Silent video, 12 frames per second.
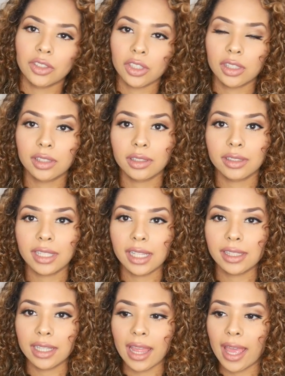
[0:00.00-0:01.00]
just
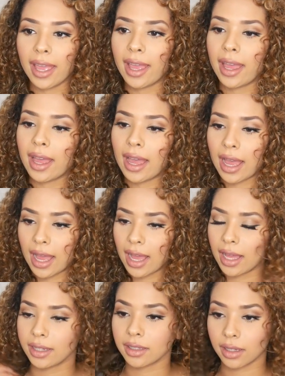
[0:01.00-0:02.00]
setting the hair
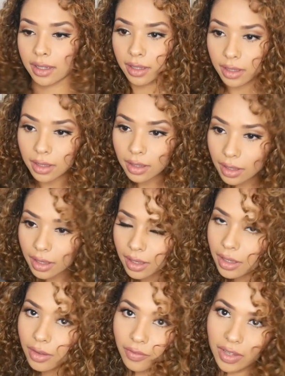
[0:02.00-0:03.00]
and
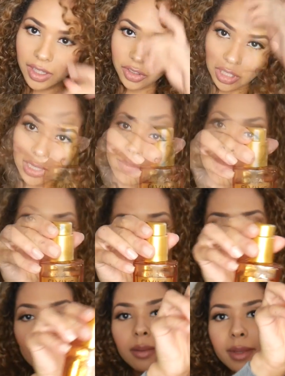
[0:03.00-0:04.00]
finishing.
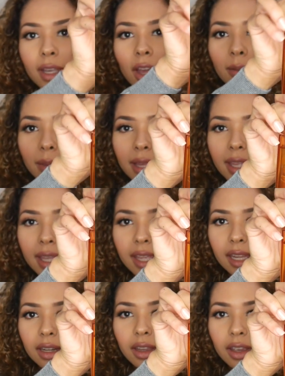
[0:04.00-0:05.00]
I'm going to be going back
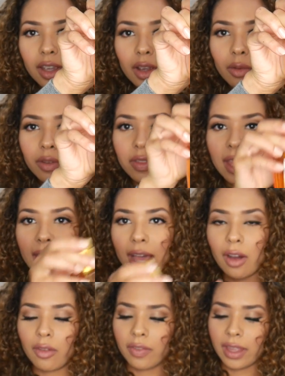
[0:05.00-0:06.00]
in with the
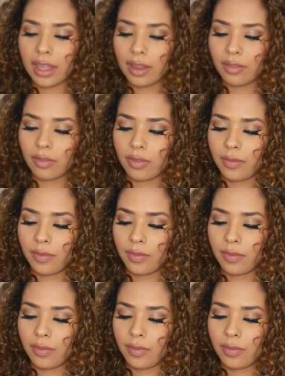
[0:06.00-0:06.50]
Elvive